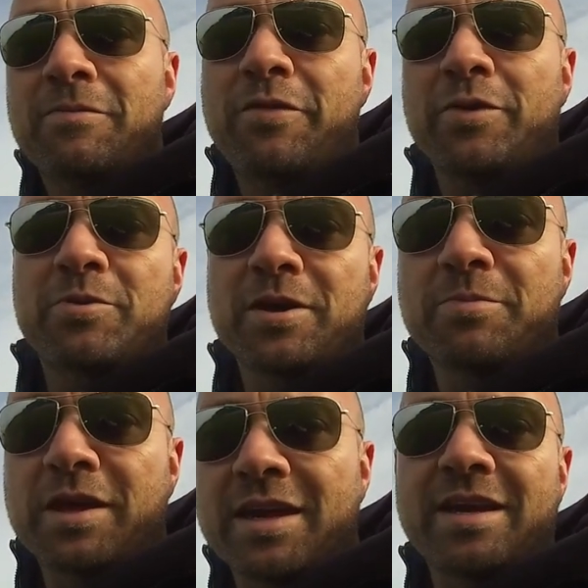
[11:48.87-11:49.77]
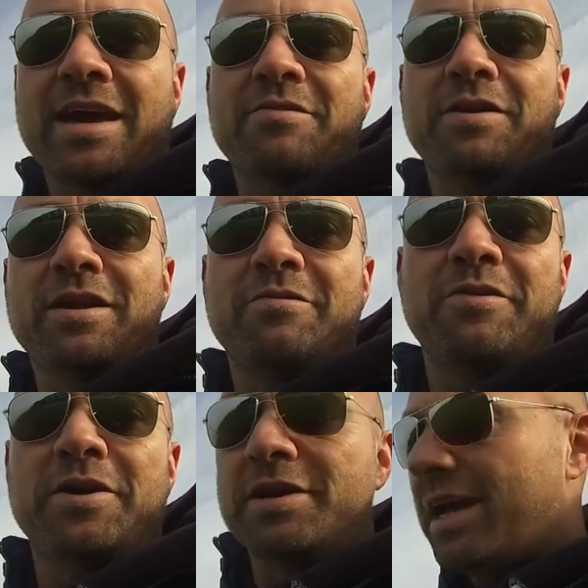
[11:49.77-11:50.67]
film something and have a little
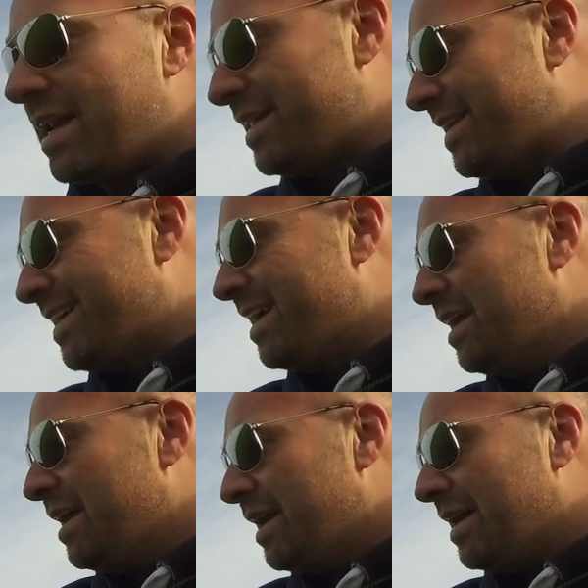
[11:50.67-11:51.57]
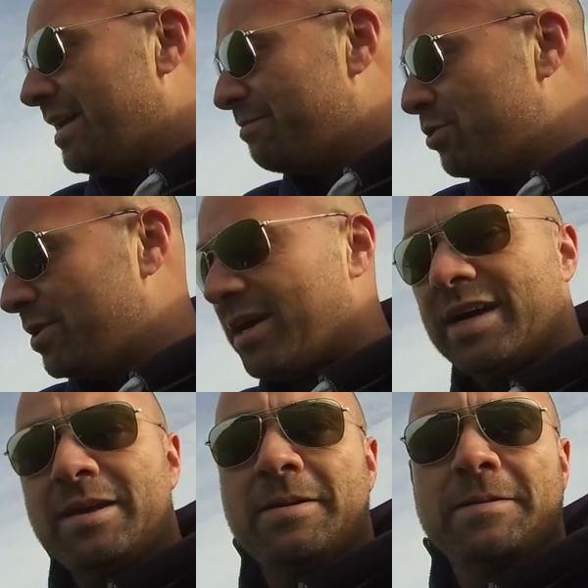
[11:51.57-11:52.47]
fun editing uh,
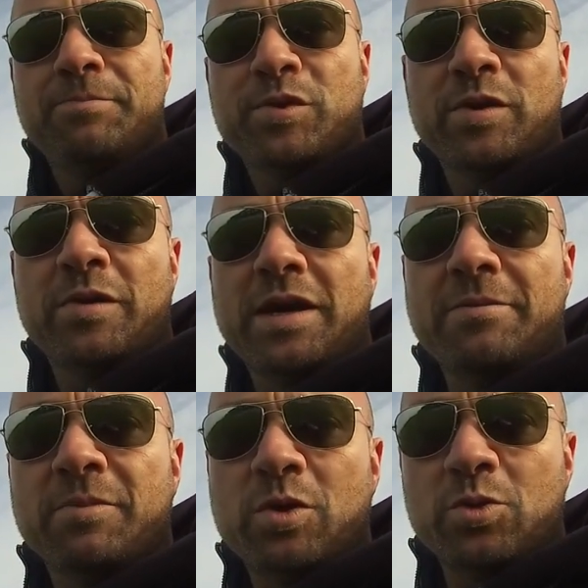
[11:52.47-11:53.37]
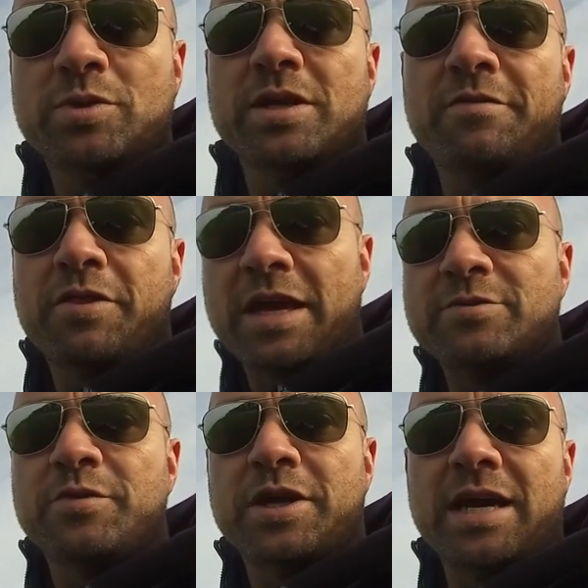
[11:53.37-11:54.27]
tonight. So um, cool stuff. Thanks
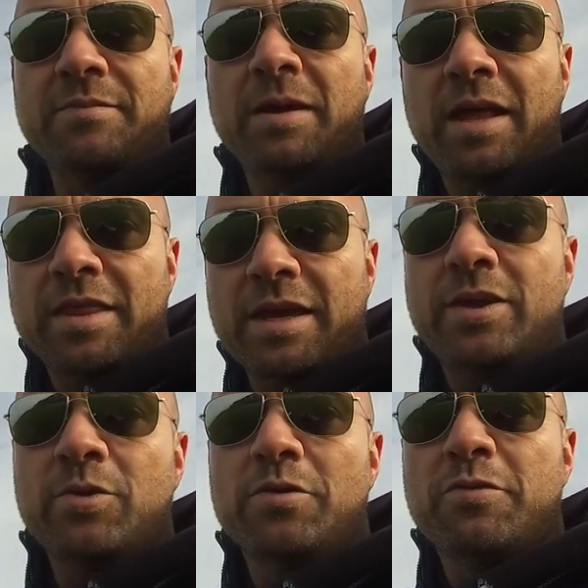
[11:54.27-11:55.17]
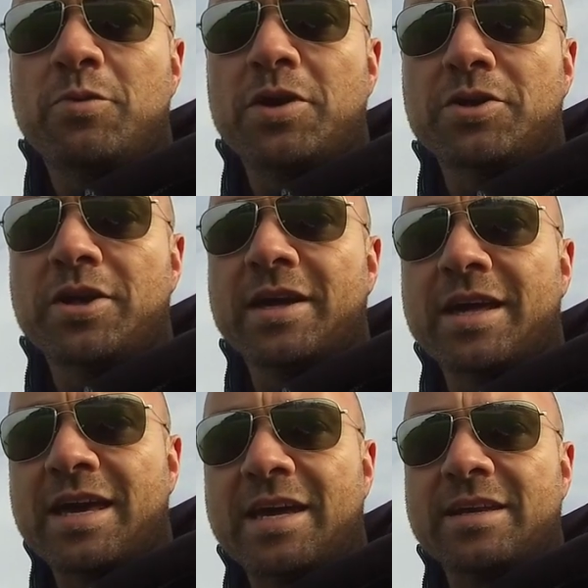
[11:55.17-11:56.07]
for that. Thank you all for watching,
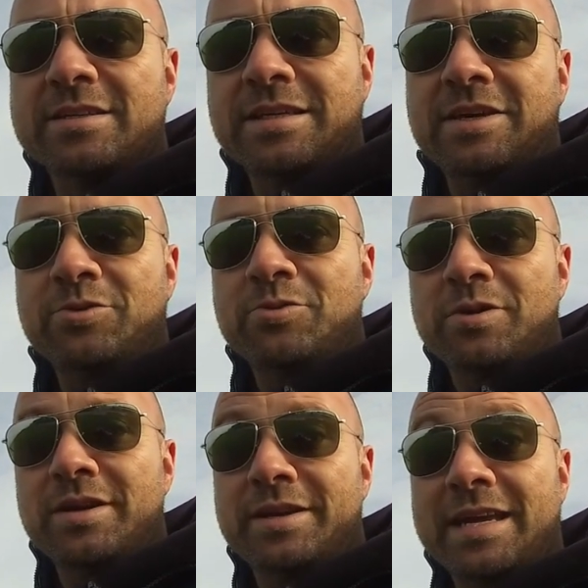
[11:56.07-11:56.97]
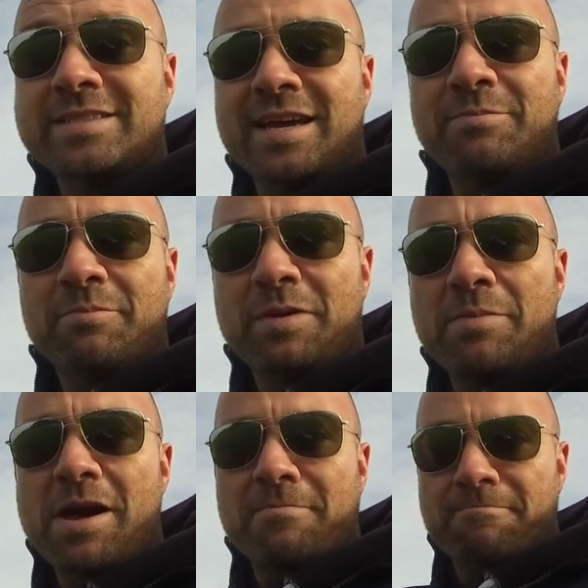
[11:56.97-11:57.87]
and see you next time. Bye
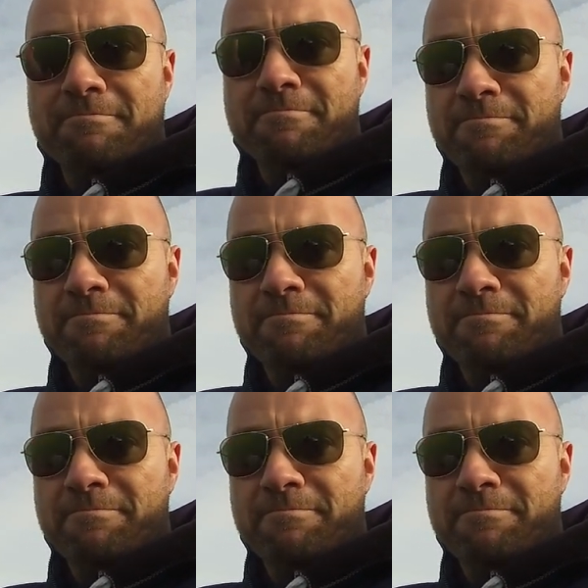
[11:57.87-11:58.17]
bye.